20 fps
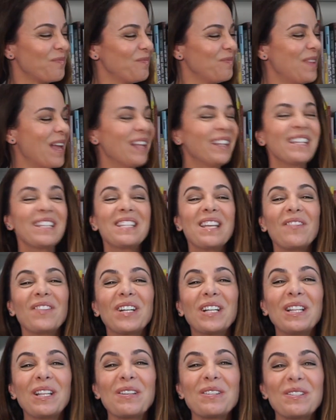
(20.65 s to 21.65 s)
Now, let's have
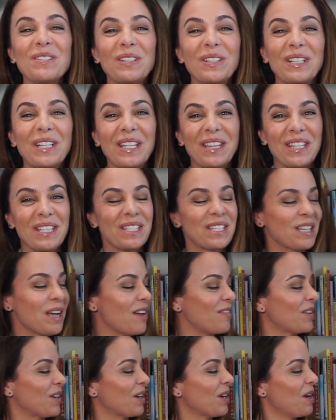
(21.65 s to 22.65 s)
a closer look at this
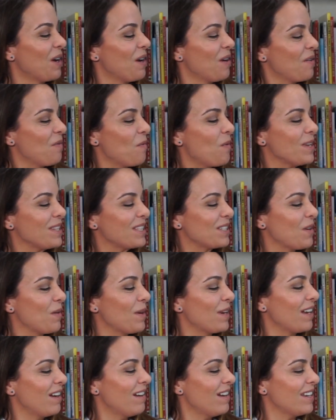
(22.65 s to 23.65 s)
cover. What's
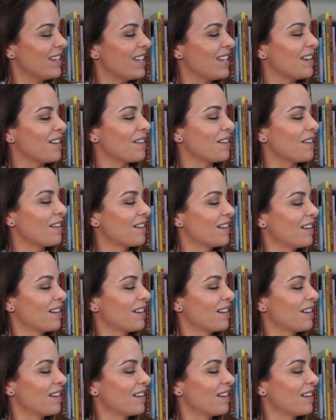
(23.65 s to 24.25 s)
going on here?